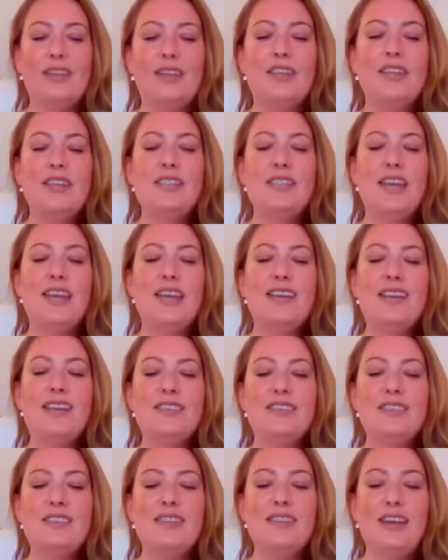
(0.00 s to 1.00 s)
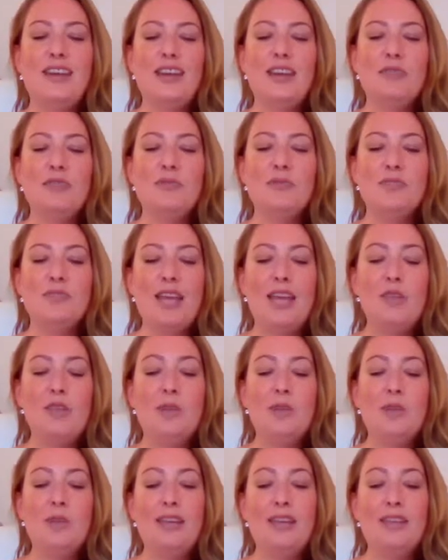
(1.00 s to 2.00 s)
that this healing today will
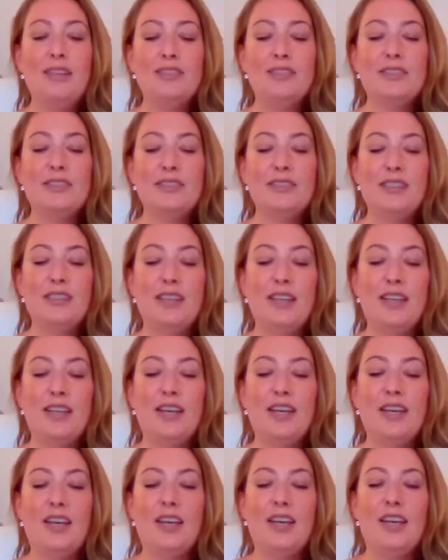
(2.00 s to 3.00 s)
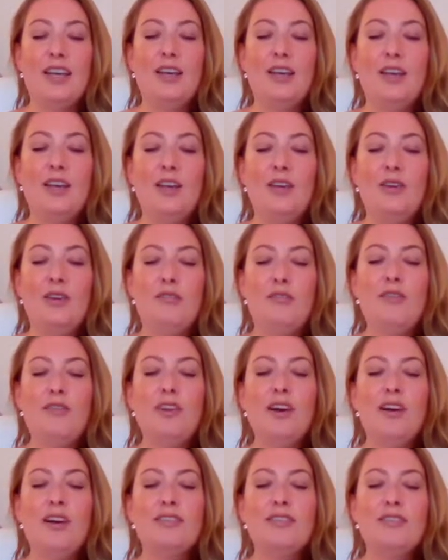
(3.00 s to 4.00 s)
take place,
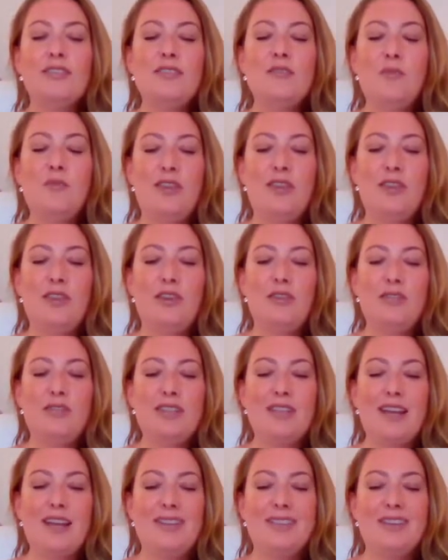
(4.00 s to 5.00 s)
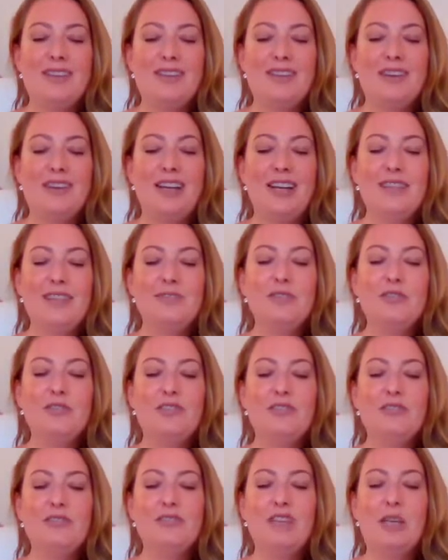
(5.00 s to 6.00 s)
regardless of whether you're attending live or
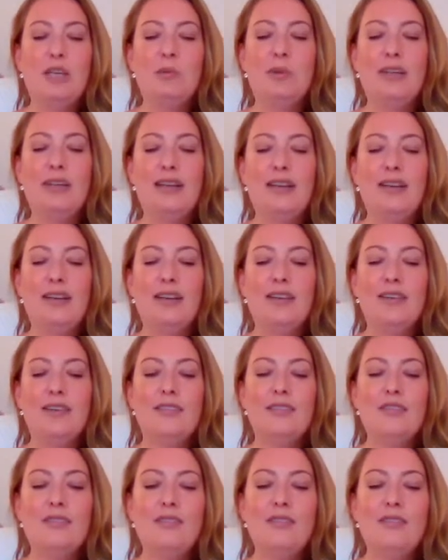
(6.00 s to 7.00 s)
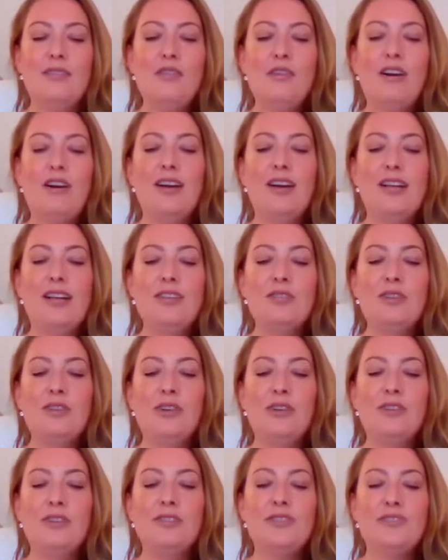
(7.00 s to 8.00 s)
on the replay, for your highest
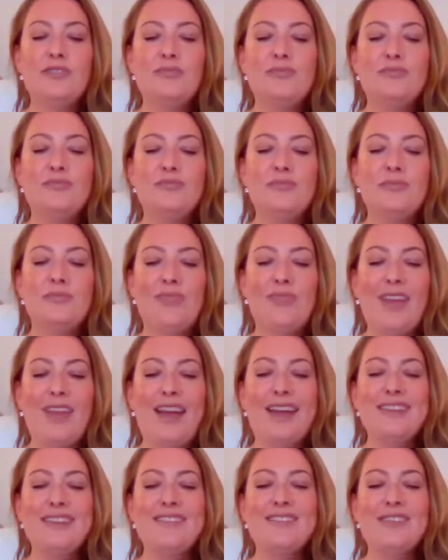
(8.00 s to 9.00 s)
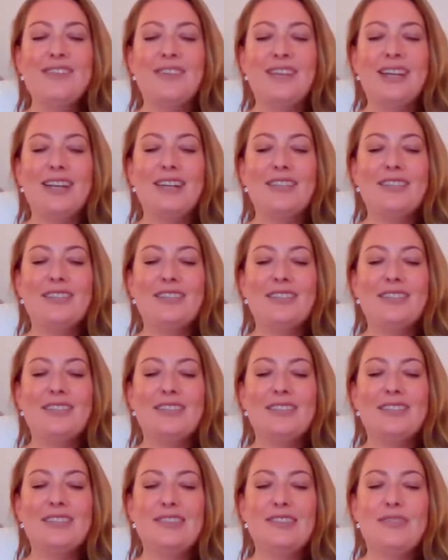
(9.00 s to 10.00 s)
good and
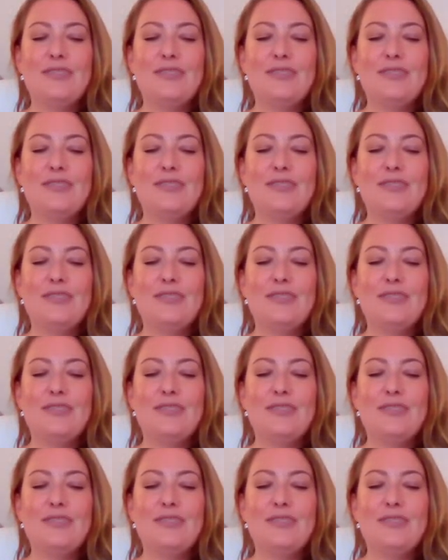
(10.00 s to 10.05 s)
grace.